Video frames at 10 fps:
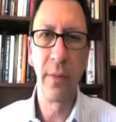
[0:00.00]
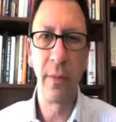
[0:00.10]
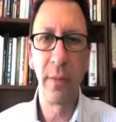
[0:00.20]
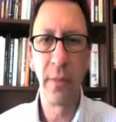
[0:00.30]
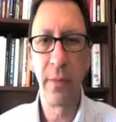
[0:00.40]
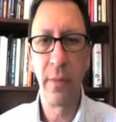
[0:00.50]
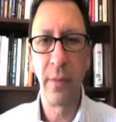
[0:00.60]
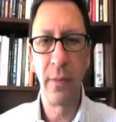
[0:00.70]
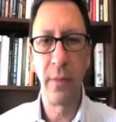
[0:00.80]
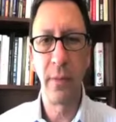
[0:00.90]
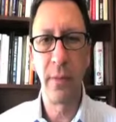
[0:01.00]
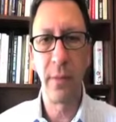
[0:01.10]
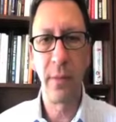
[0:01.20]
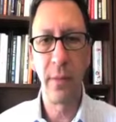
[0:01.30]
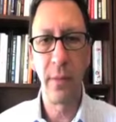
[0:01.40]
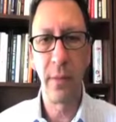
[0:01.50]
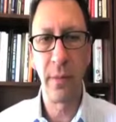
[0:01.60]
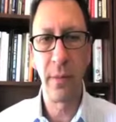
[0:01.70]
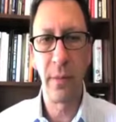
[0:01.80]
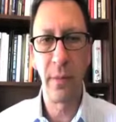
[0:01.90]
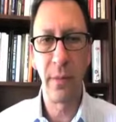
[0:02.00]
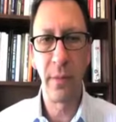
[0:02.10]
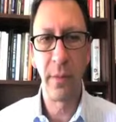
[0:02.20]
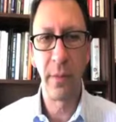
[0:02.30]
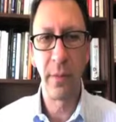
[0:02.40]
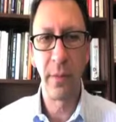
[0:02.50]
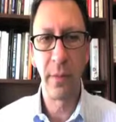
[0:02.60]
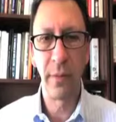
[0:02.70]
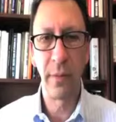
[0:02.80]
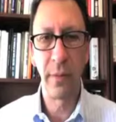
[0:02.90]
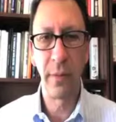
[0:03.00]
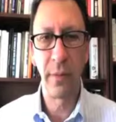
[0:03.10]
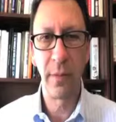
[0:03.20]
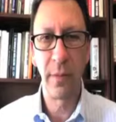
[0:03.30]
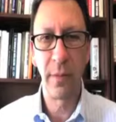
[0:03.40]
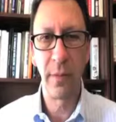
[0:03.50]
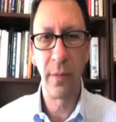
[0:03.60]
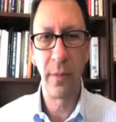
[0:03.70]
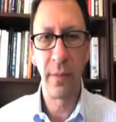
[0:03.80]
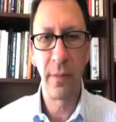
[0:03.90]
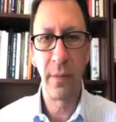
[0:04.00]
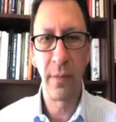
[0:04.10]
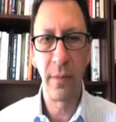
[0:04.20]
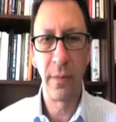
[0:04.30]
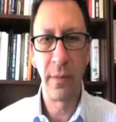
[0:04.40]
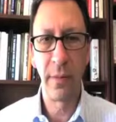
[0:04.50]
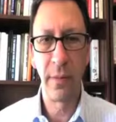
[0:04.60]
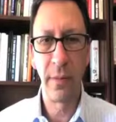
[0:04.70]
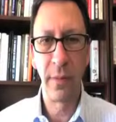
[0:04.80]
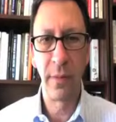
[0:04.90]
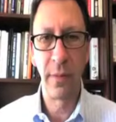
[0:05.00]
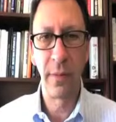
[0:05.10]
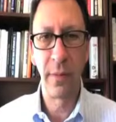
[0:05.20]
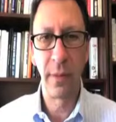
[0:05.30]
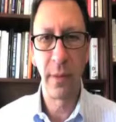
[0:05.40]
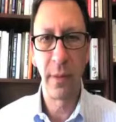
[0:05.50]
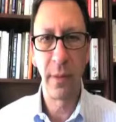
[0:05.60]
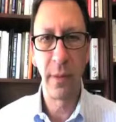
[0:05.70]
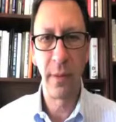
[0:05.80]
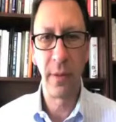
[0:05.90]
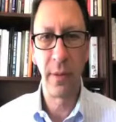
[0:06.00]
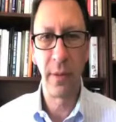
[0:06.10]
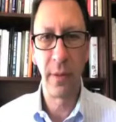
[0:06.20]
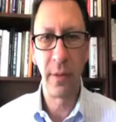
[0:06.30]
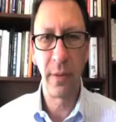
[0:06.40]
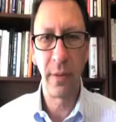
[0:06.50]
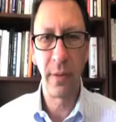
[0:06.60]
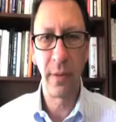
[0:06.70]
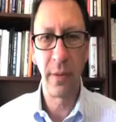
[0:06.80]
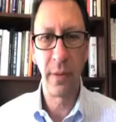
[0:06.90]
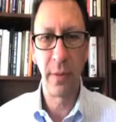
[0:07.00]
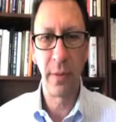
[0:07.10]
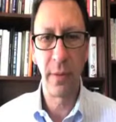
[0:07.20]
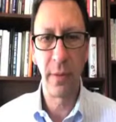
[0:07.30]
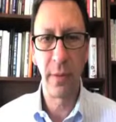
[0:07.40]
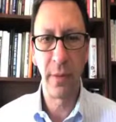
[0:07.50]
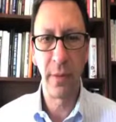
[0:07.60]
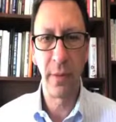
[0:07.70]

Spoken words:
(silent)